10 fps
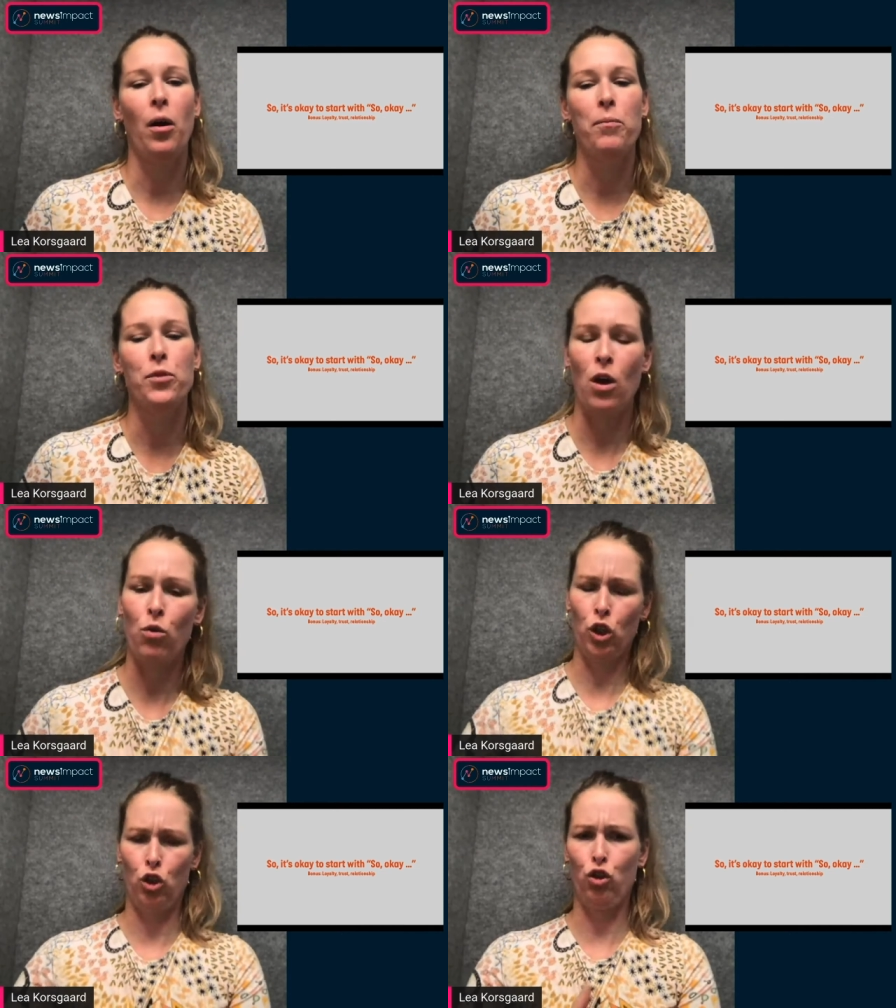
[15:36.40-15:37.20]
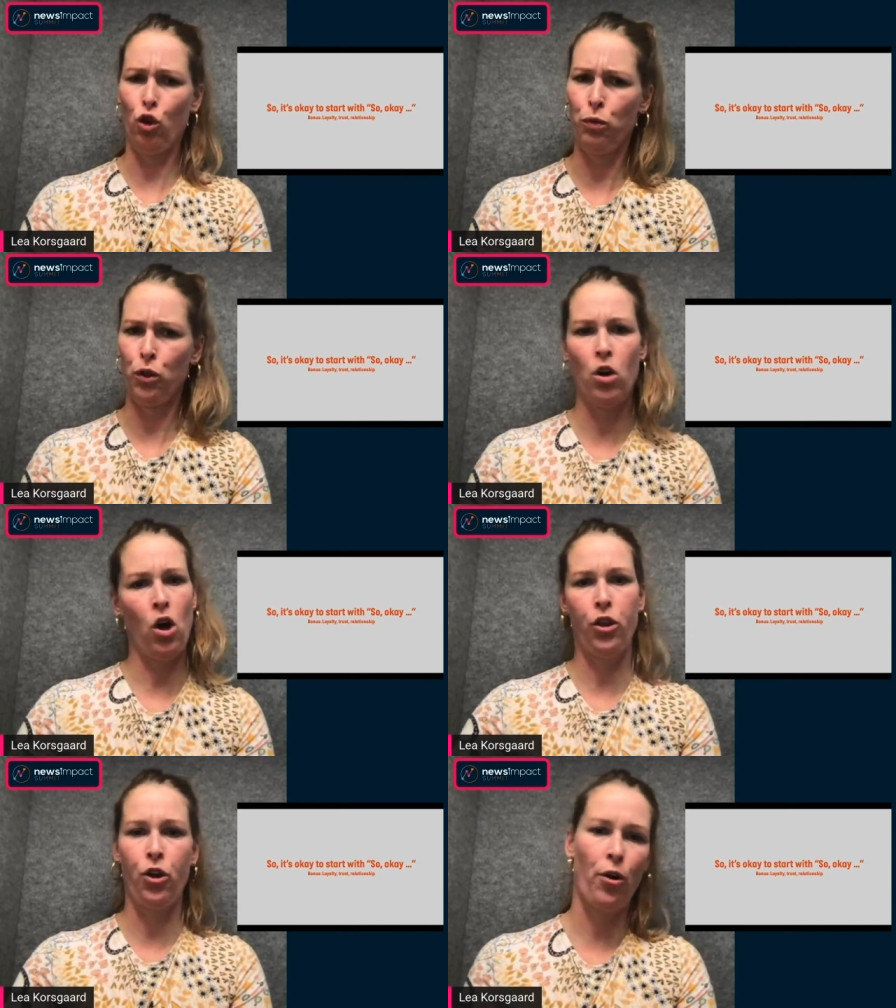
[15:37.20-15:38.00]
sounding super
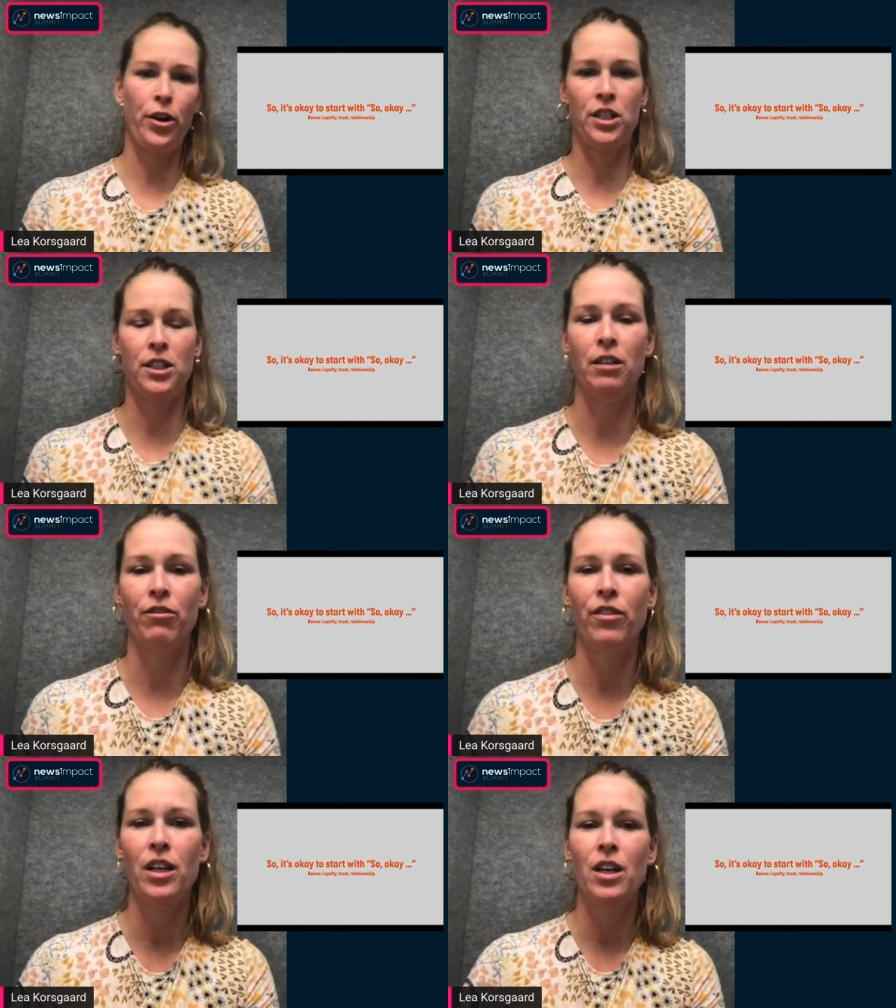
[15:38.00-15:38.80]
authoritative.